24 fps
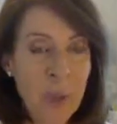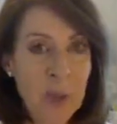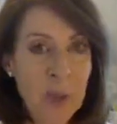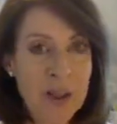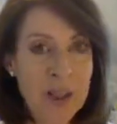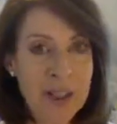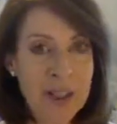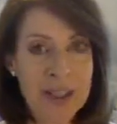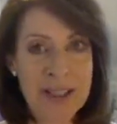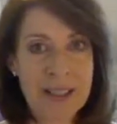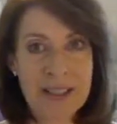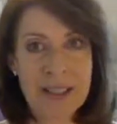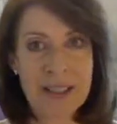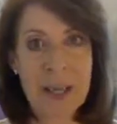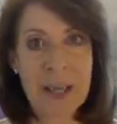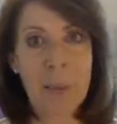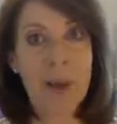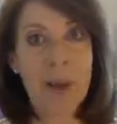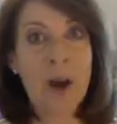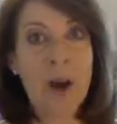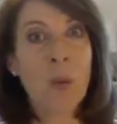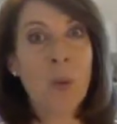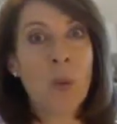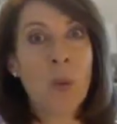which is
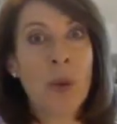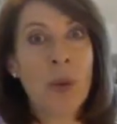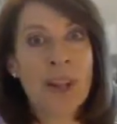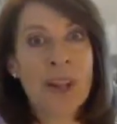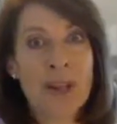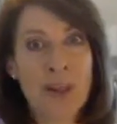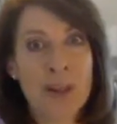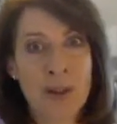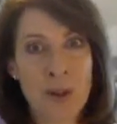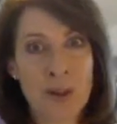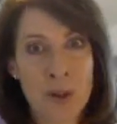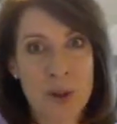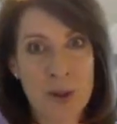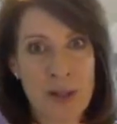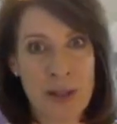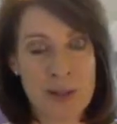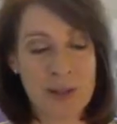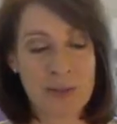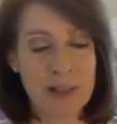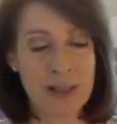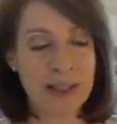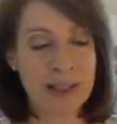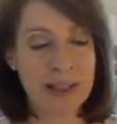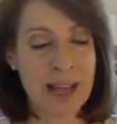about window
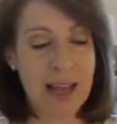treatments.